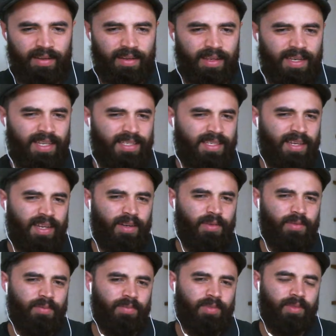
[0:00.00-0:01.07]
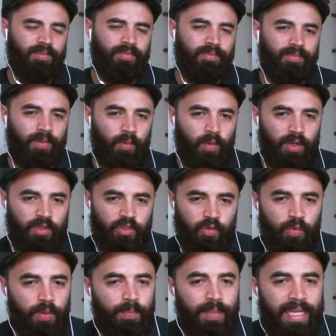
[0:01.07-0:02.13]
and I don't want
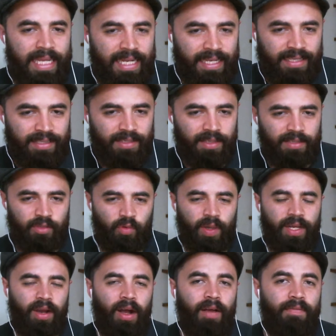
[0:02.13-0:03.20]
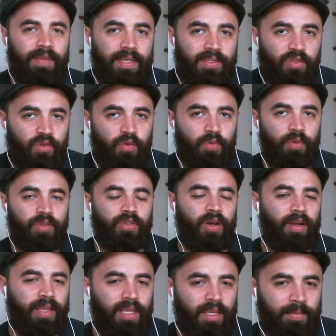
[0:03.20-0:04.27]
to repeat it. It's quite obvious who we're
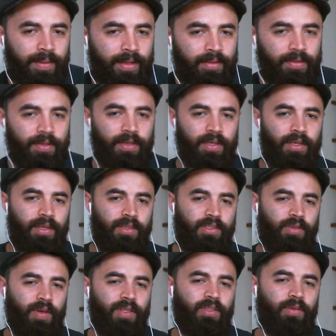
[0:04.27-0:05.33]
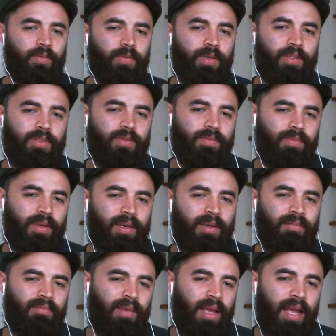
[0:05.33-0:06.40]
talking about. So I don't want,
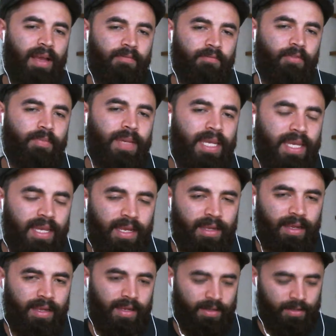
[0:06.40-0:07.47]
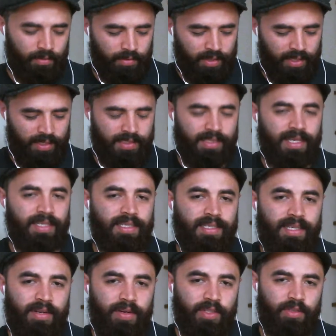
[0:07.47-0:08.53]
for me, I don't think it's
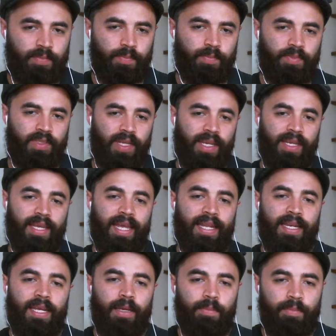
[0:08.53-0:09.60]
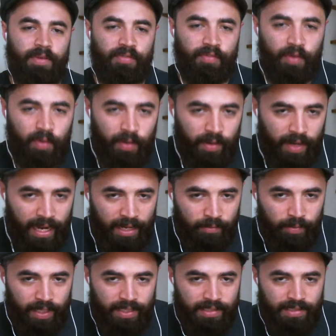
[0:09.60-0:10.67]
necessary to say again, before I
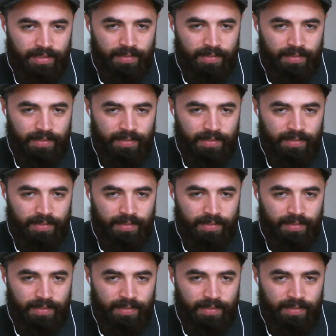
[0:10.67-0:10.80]
went.